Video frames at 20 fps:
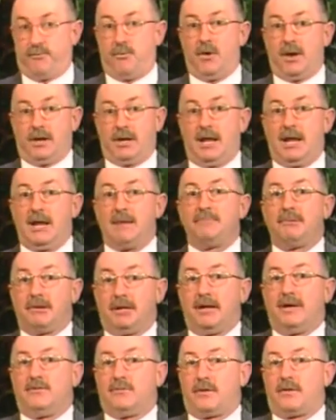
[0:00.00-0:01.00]
what he
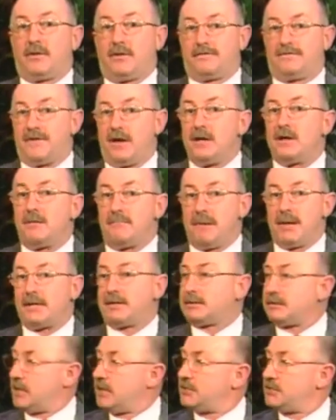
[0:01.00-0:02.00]
believed were the
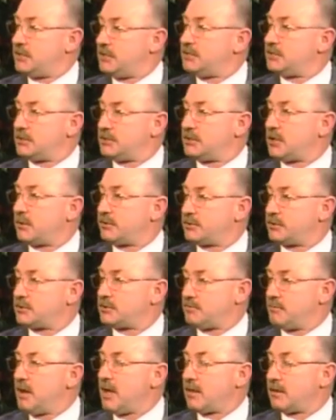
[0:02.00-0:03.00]
fundamental teachings of
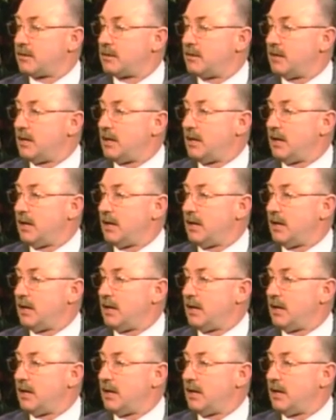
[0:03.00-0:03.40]
Joseph Smith.